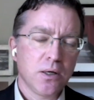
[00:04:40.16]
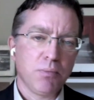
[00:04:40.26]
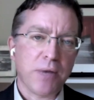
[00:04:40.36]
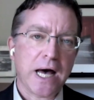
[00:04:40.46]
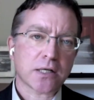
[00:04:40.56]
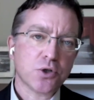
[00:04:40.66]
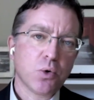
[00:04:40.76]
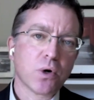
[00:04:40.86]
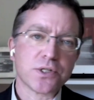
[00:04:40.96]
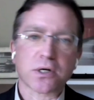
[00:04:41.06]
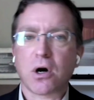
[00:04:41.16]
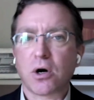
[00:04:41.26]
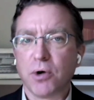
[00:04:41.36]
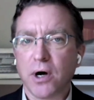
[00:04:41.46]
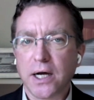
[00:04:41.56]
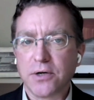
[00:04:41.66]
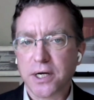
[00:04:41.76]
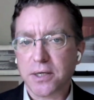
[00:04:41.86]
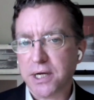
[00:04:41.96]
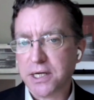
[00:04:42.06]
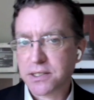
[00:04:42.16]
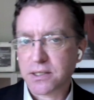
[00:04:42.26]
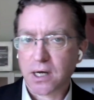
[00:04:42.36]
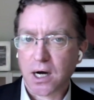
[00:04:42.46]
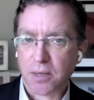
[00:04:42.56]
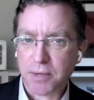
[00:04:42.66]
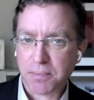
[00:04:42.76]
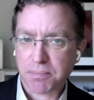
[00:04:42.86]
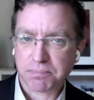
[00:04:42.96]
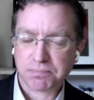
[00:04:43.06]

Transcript: back towards a carbohydrate-based economy.